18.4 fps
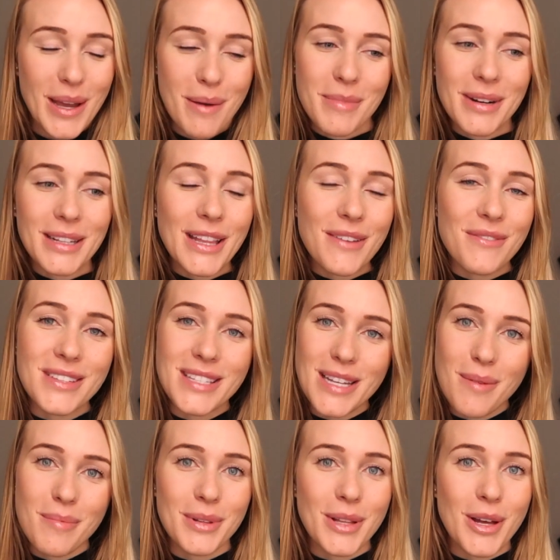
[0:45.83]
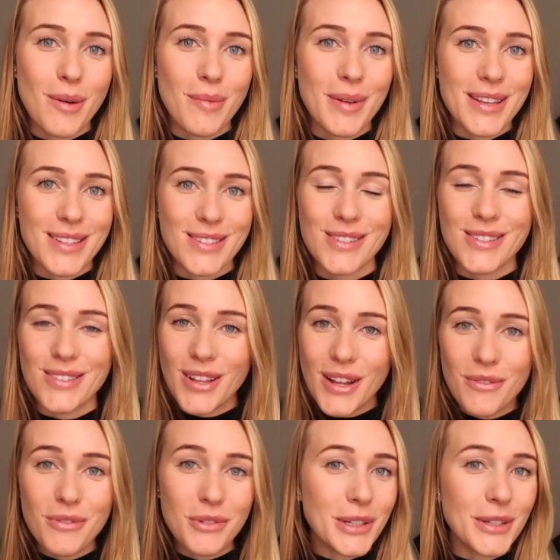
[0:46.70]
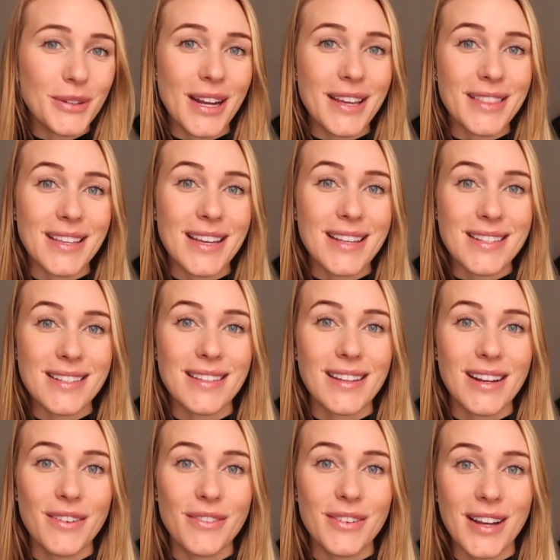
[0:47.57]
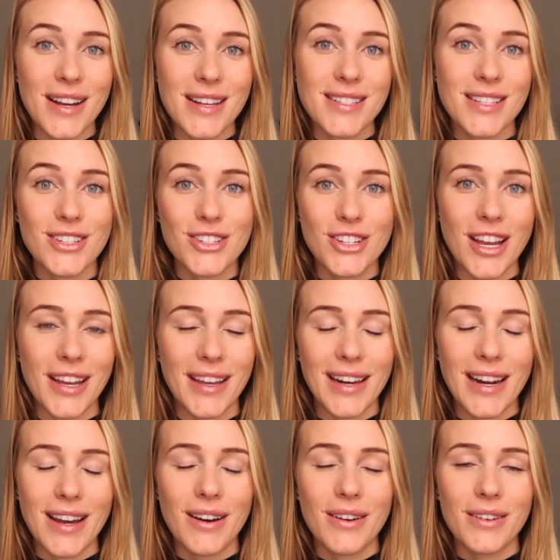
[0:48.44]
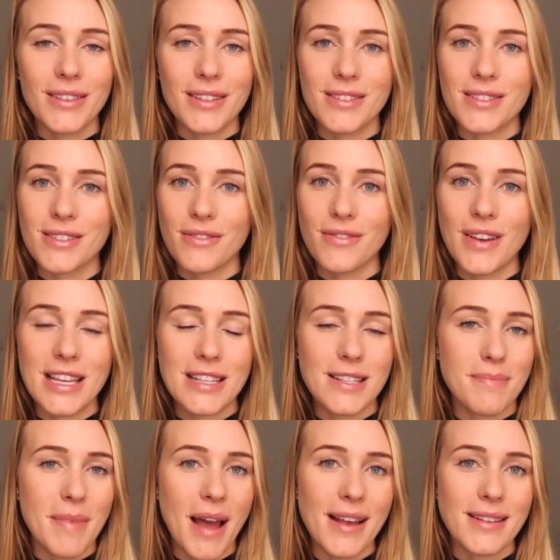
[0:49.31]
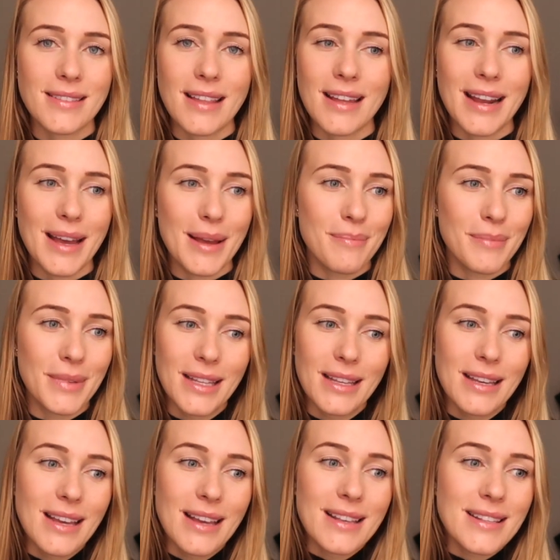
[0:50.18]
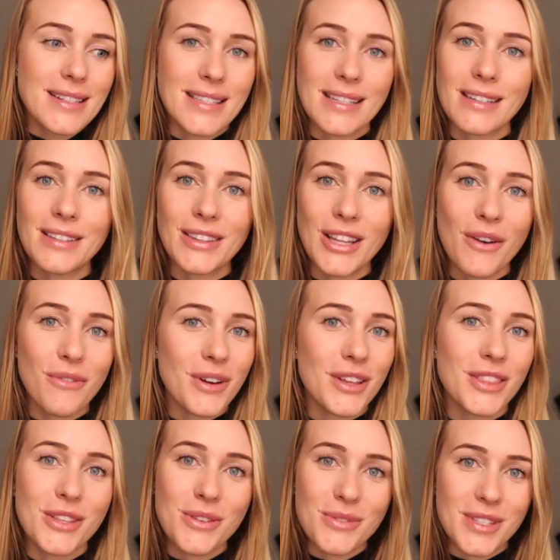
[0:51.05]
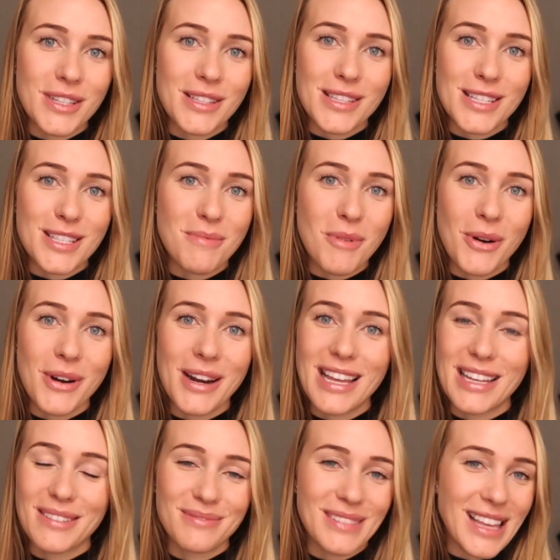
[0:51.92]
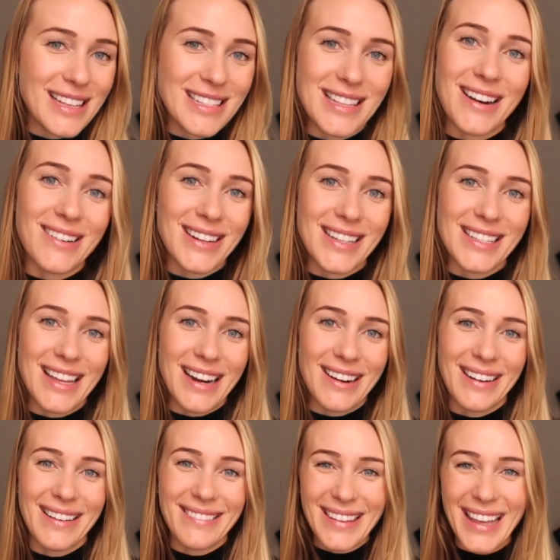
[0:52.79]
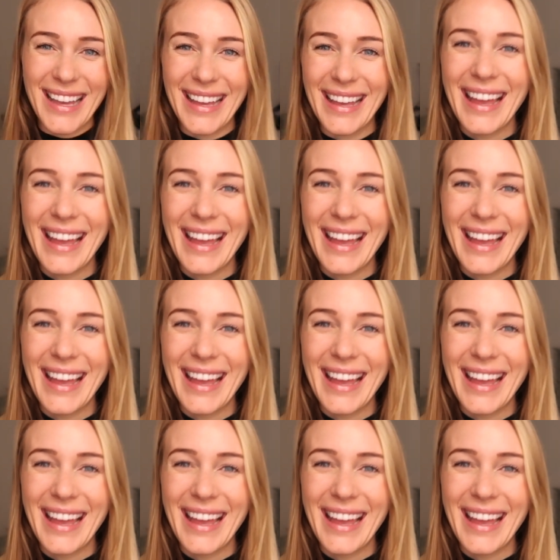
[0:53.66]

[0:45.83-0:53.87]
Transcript: I'm gonna leave it down below because there's a lot of really great things in there if you guys didn't check it out. There's a face mask that I'm still in love with, used it this morning, etc., etc.